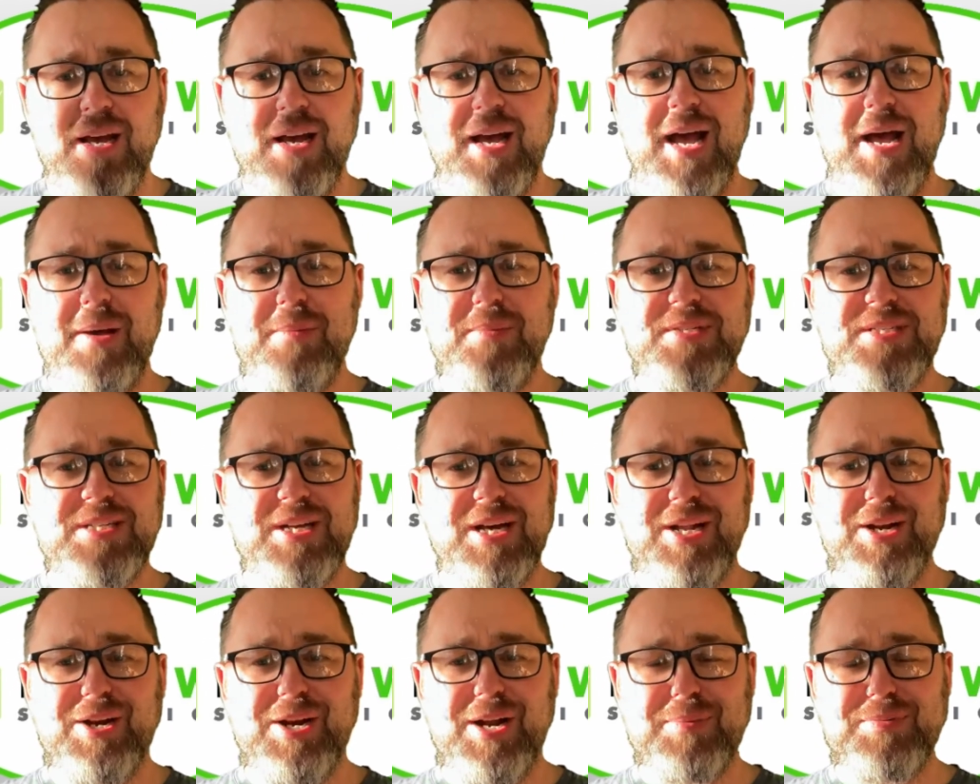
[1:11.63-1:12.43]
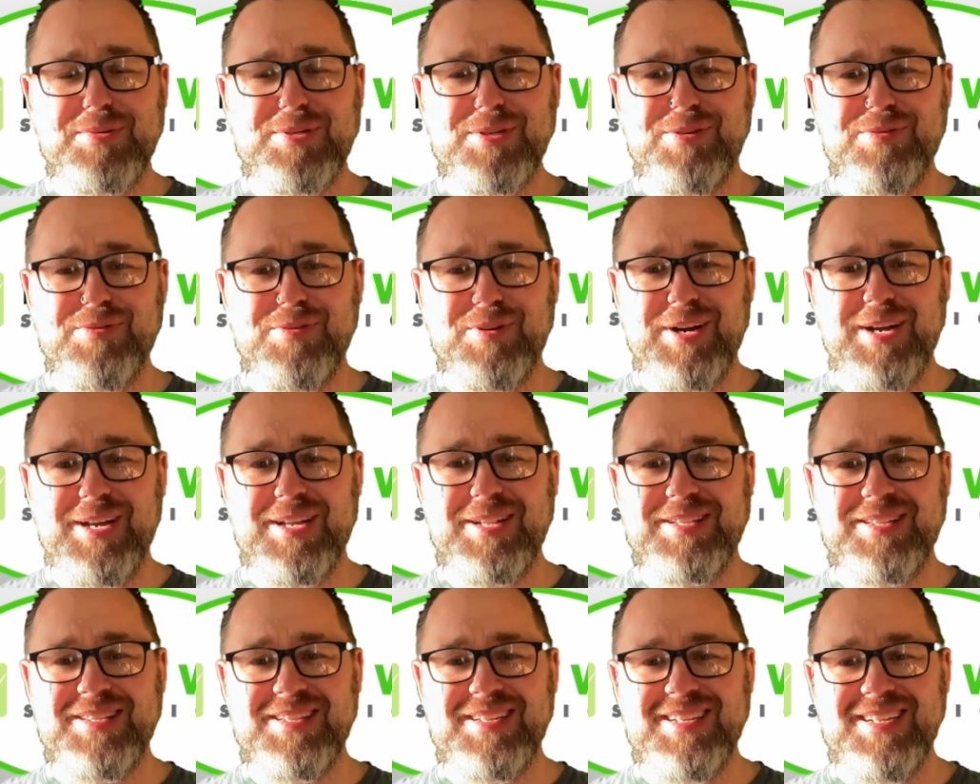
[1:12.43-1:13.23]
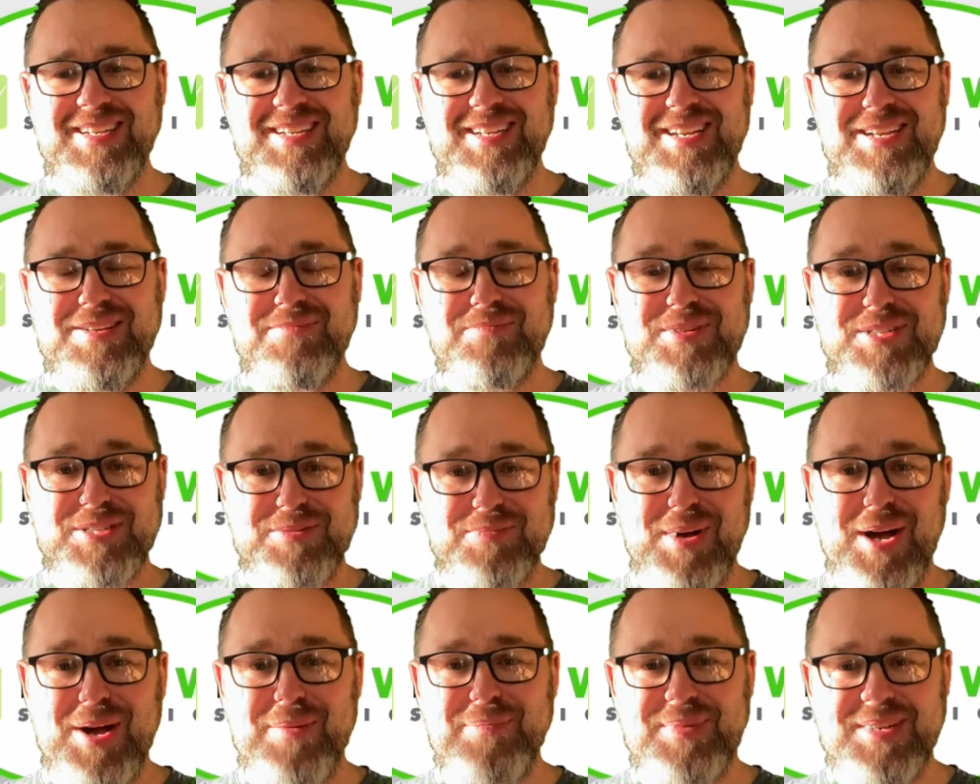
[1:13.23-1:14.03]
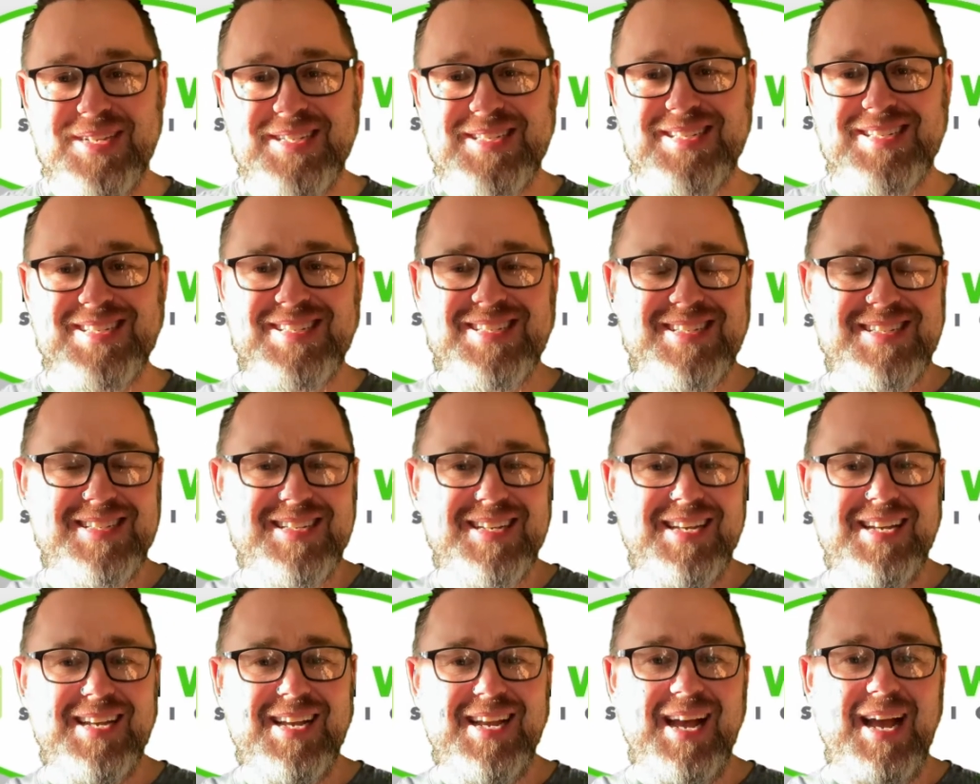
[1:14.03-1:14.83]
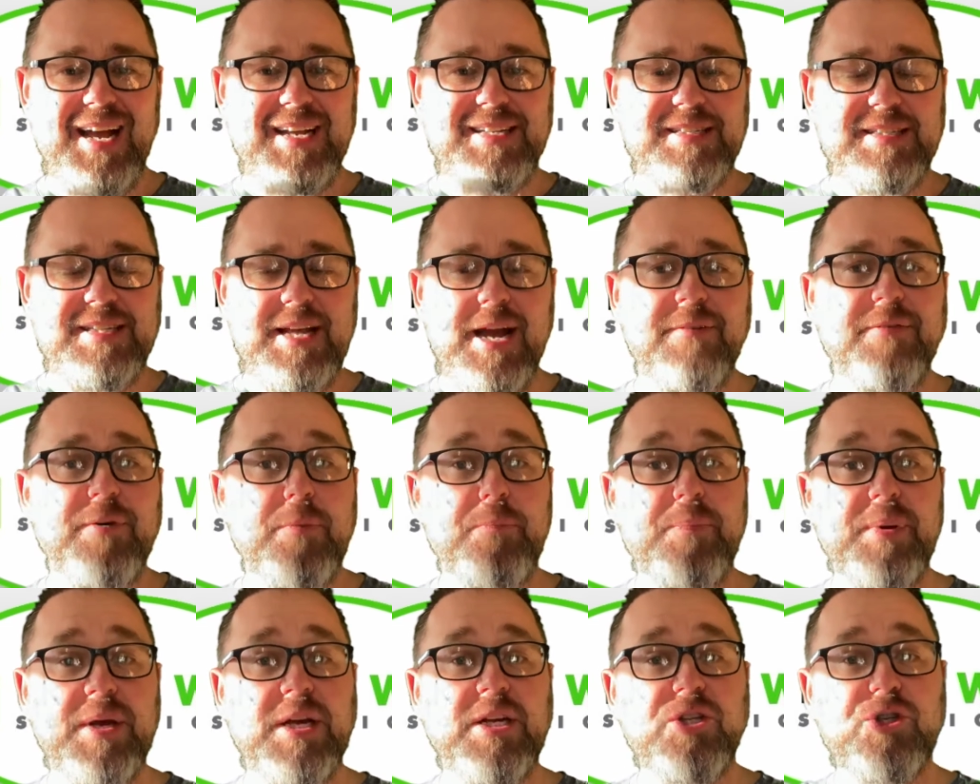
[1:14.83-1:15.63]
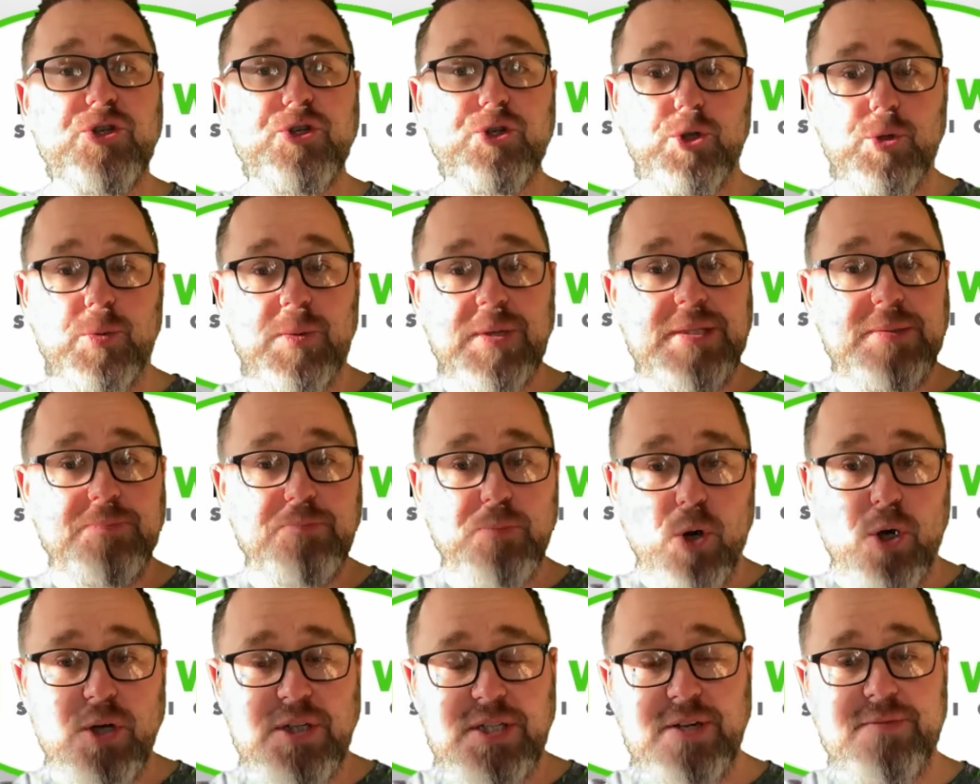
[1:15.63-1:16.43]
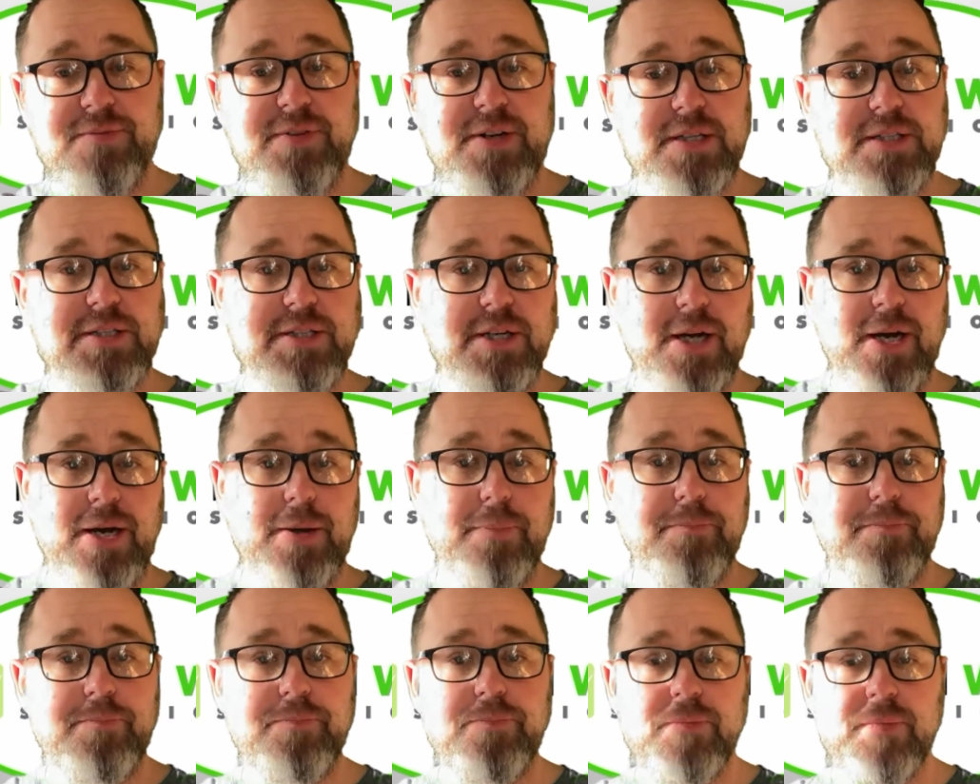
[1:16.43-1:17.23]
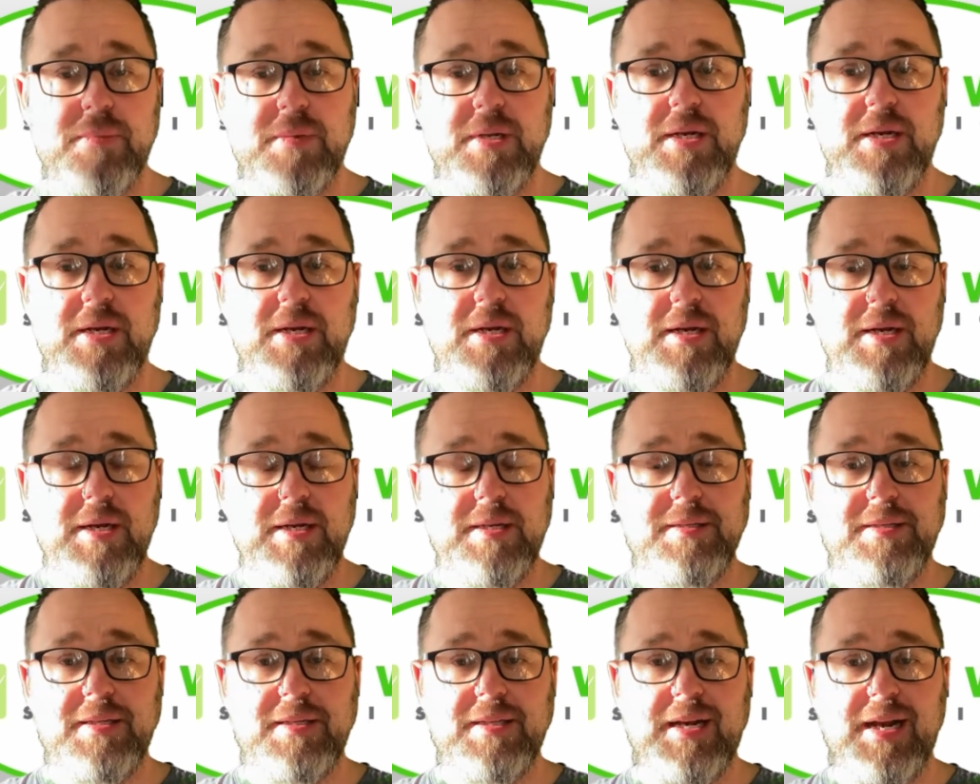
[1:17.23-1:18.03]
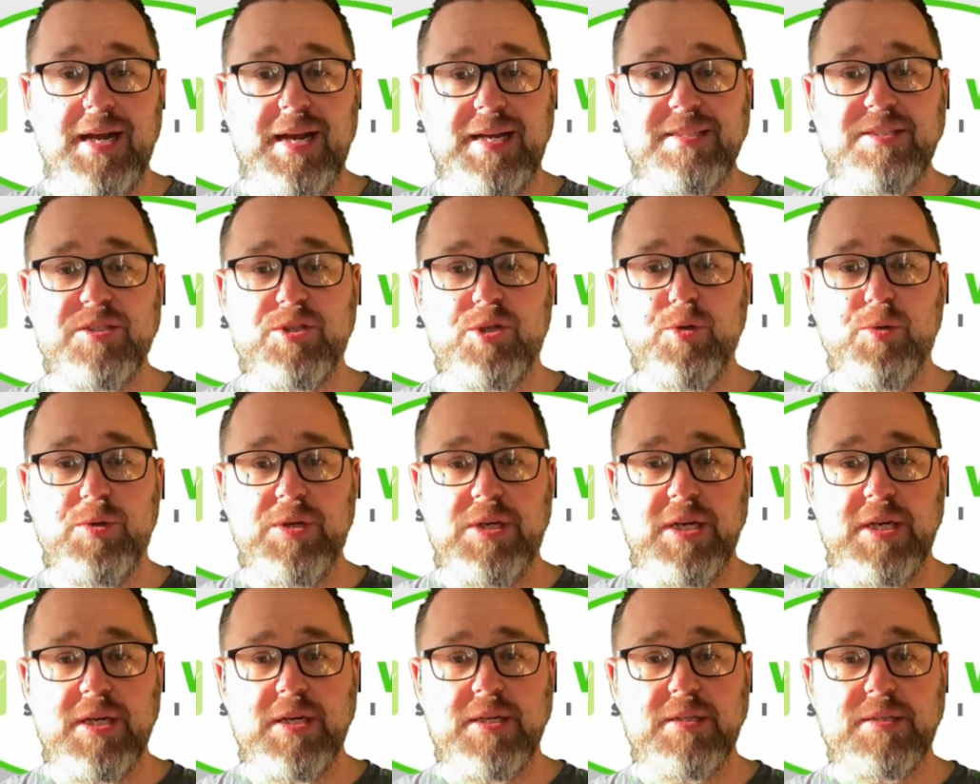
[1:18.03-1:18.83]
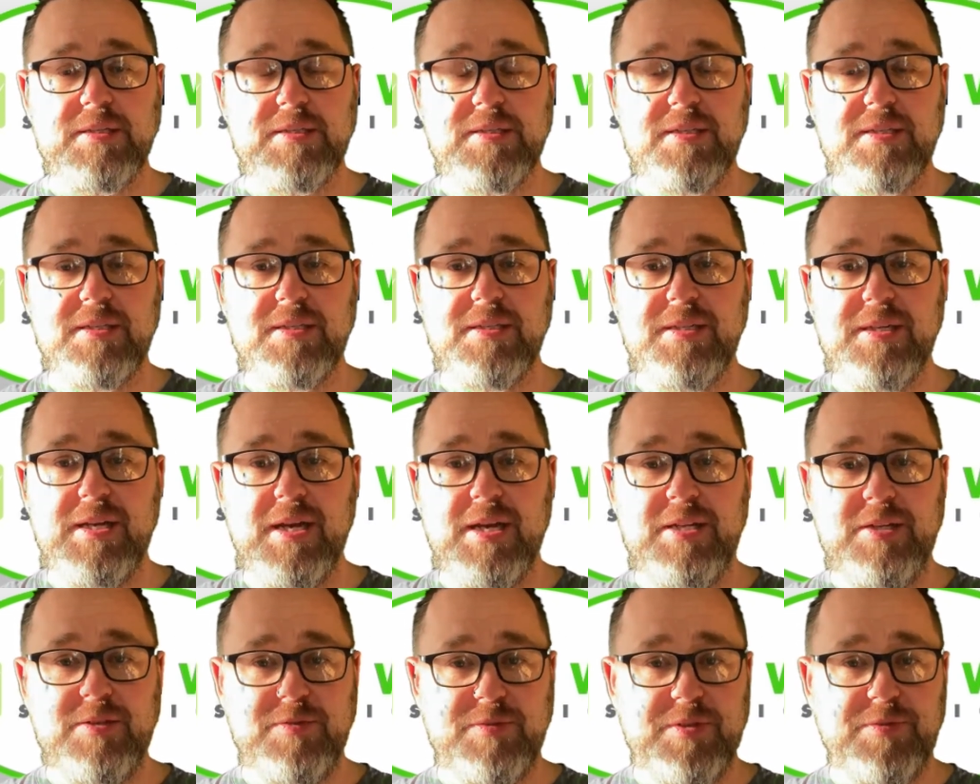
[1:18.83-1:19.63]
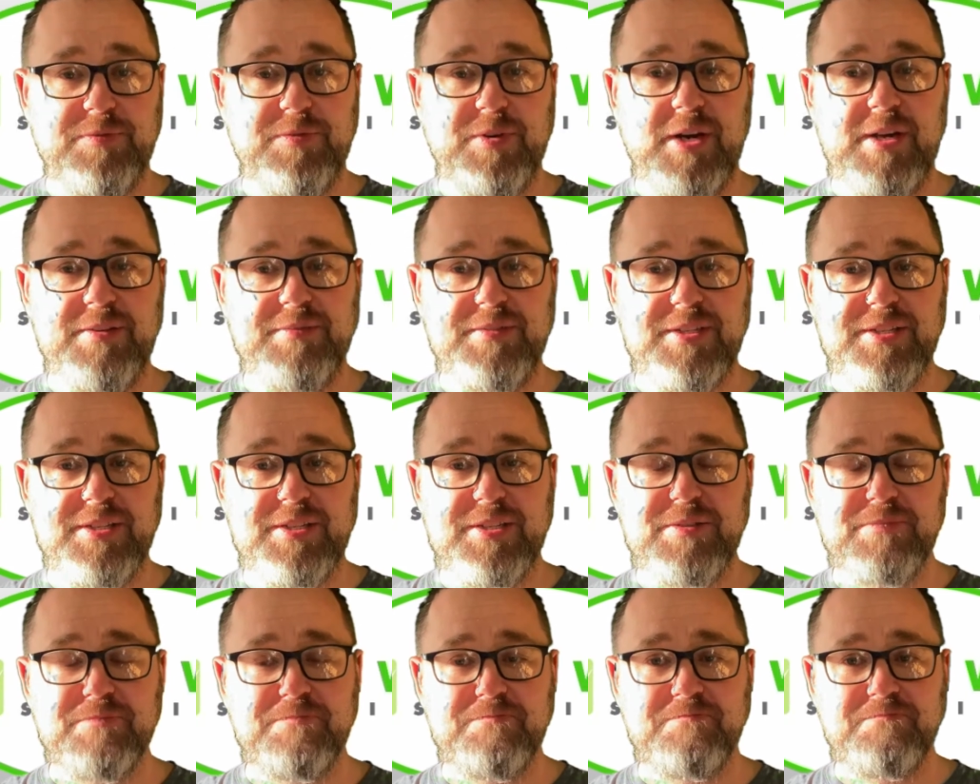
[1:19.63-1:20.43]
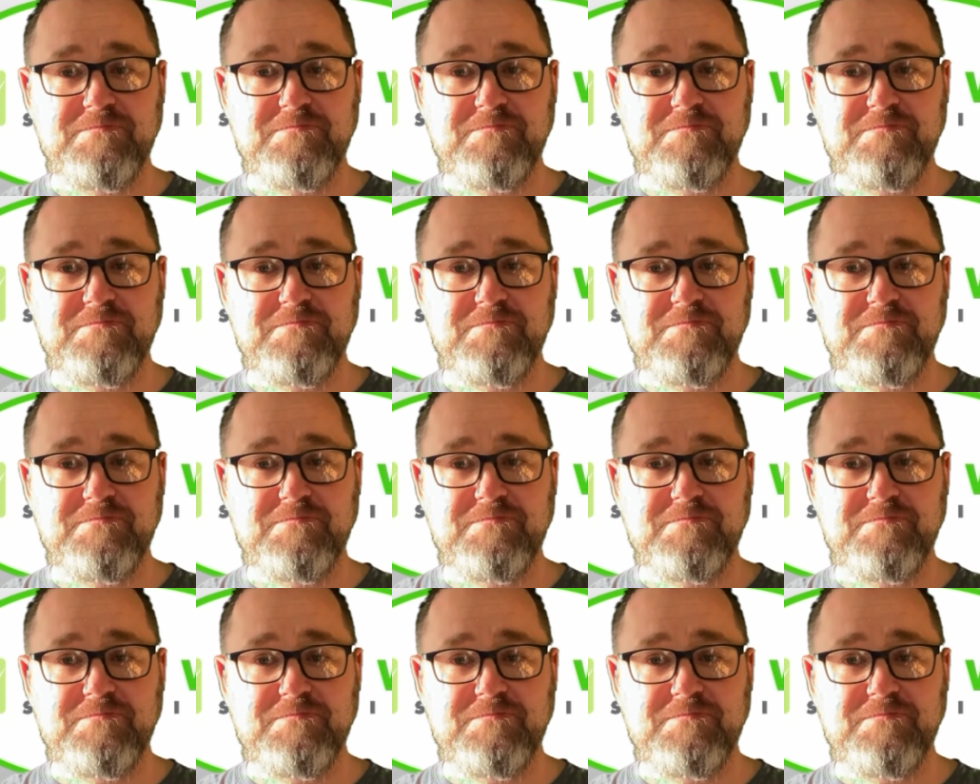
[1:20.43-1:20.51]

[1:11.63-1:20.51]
Amazon are absolutely fine, but small business has never been through a more difficult time than the last two years, and you have survived this.